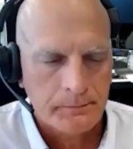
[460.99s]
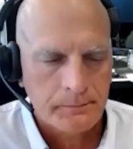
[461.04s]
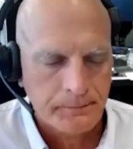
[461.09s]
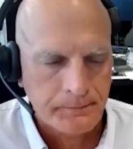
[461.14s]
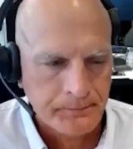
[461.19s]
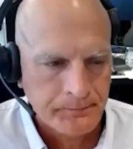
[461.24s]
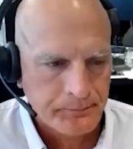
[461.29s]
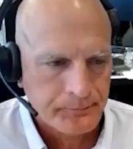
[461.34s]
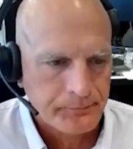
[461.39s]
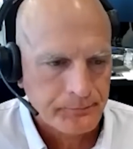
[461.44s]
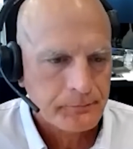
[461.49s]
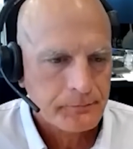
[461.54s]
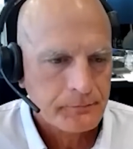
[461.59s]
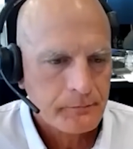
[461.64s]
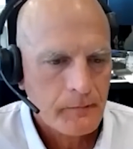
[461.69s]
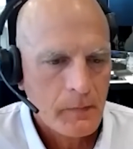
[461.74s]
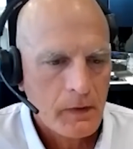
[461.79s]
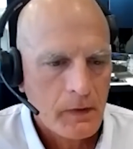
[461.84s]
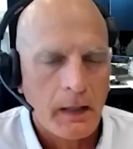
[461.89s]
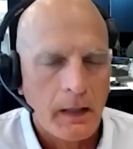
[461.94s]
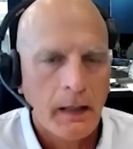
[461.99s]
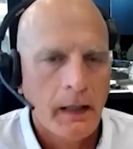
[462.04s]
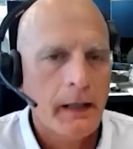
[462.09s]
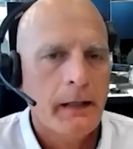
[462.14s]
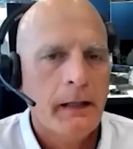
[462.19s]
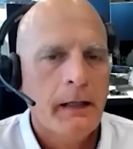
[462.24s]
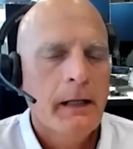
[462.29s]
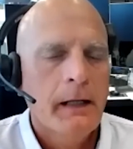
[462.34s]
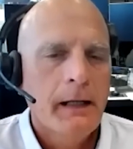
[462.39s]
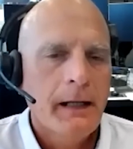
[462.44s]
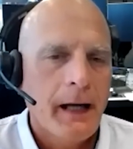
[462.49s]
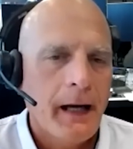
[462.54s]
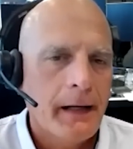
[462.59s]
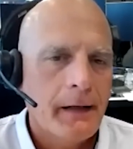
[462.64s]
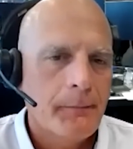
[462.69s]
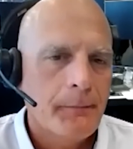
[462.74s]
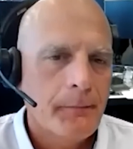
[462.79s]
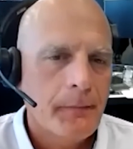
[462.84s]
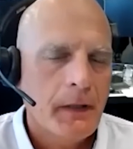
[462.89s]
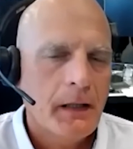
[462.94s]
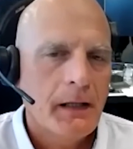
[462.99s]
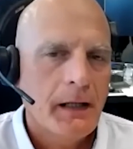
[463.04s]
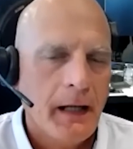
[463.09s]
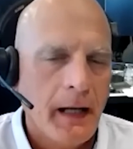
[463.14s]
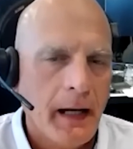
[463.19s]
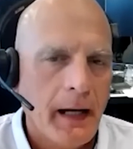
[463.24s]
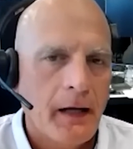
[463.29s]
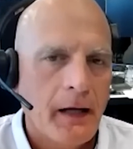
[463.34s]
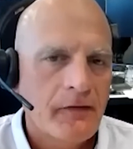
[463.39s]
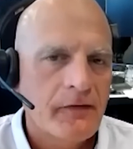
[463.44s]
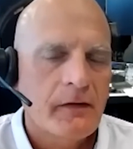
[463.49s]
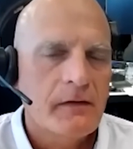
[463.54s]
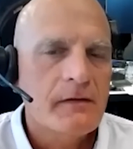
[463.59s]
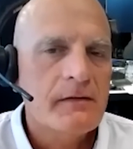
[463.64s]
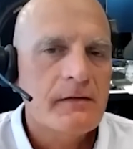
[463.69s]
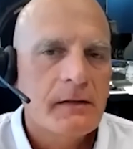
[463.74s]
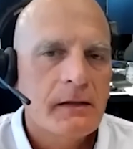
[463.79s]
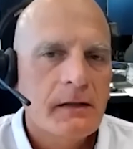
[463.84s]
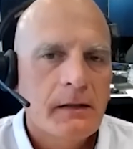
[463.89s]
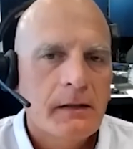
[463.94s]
and it hasn't.